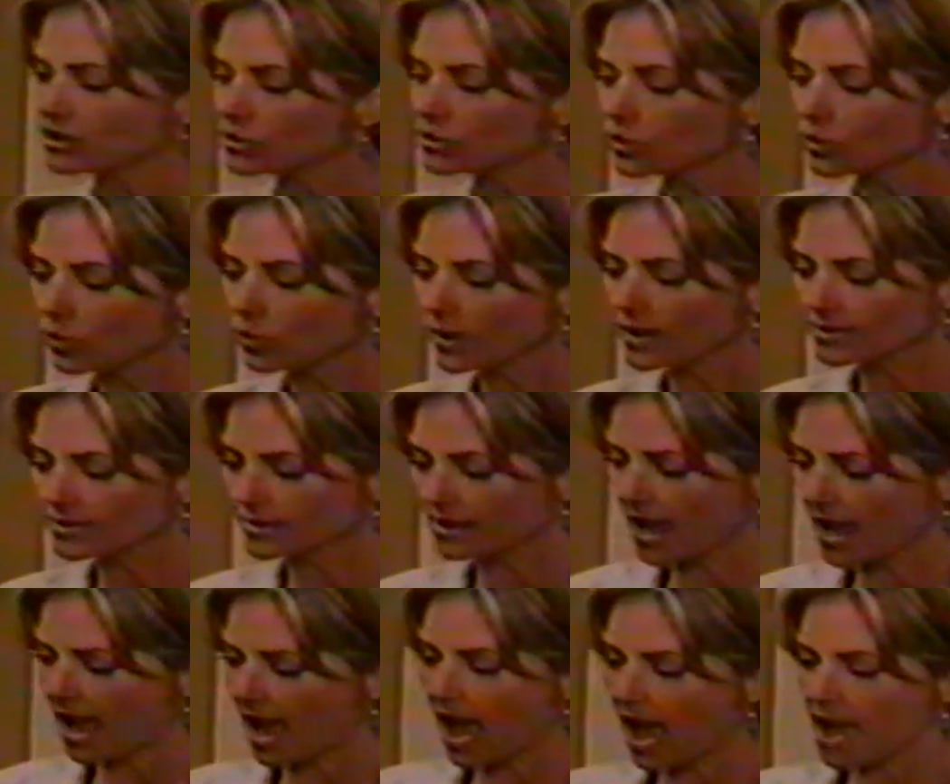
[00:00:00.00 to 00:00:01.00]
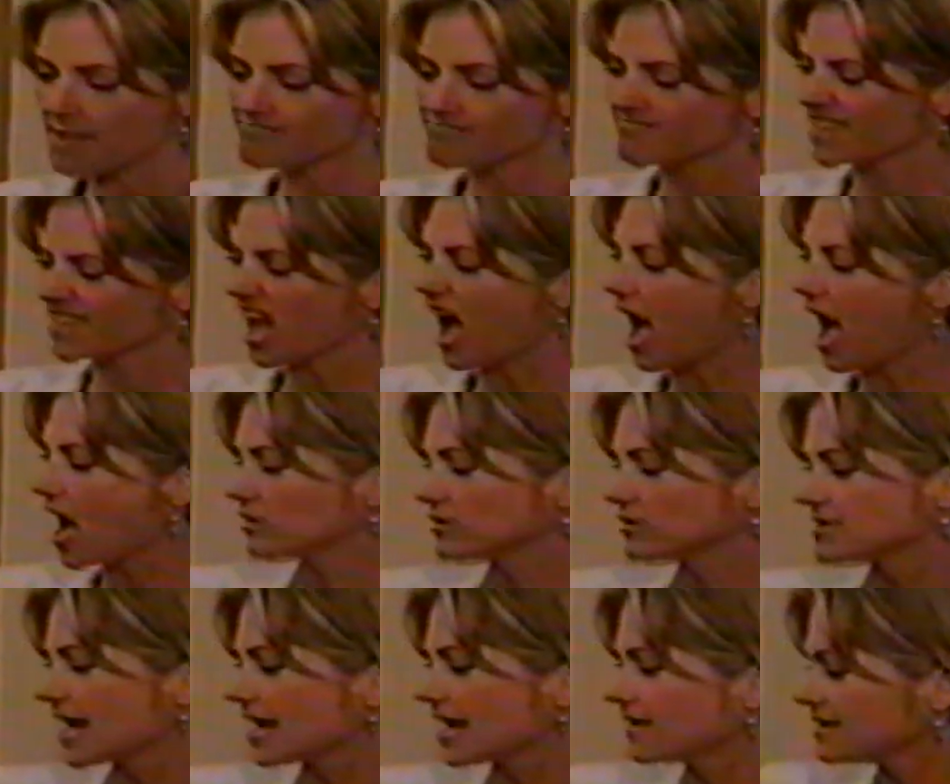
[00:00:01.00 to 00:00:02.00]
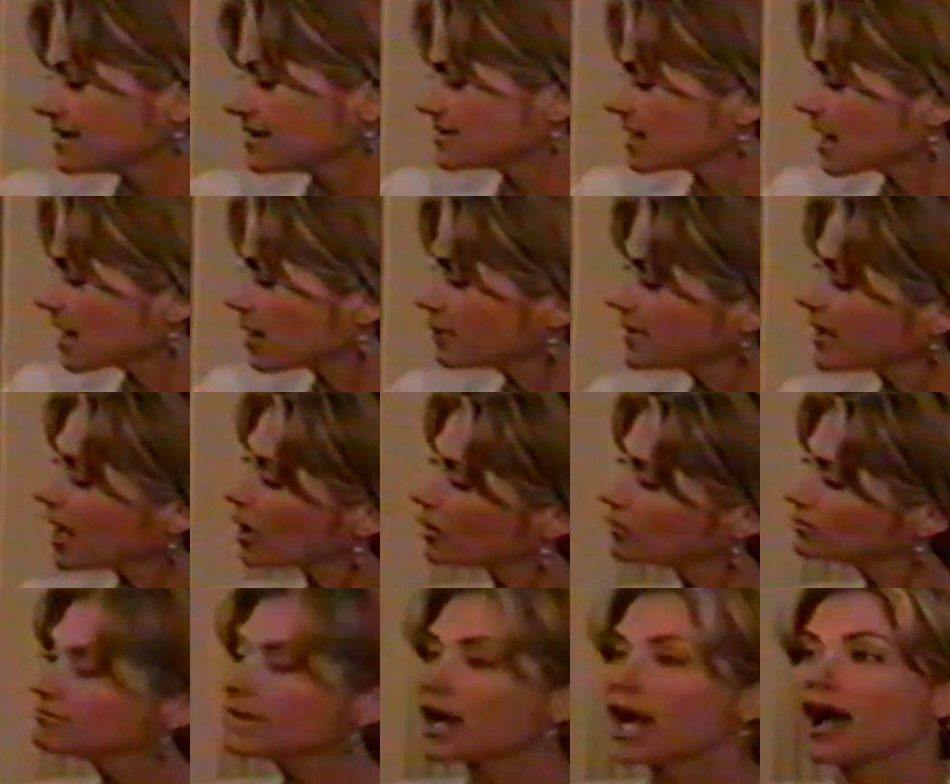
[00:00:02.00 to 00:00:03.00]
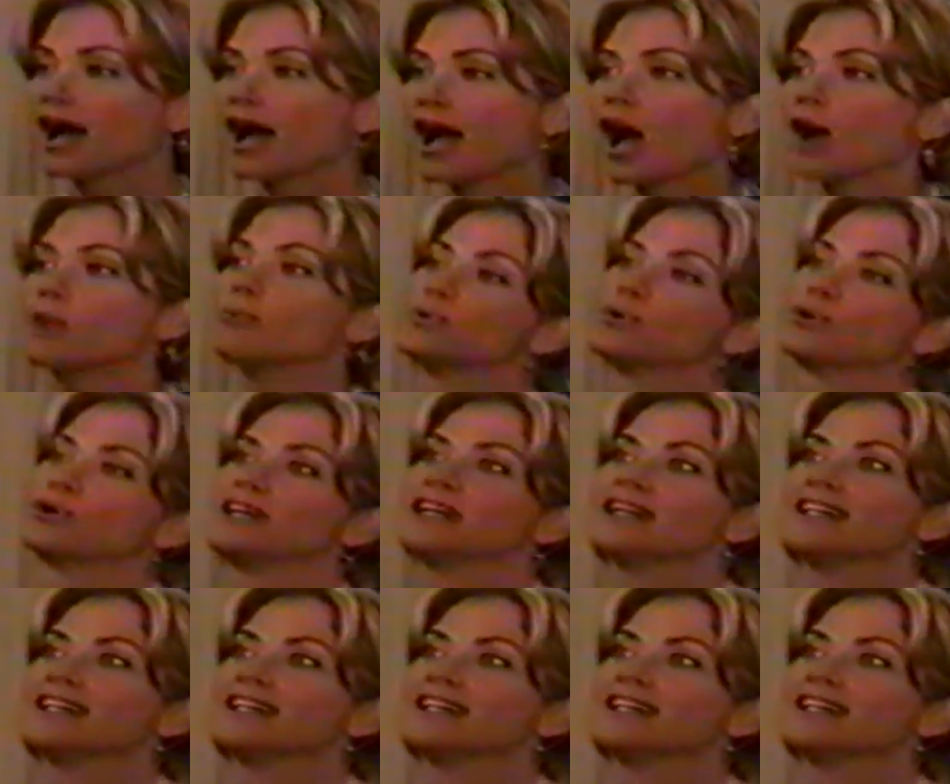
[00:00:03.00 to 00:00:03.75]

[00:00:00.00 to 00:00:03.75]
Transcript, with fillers: and you know what? I'll take this up and I'll I'll put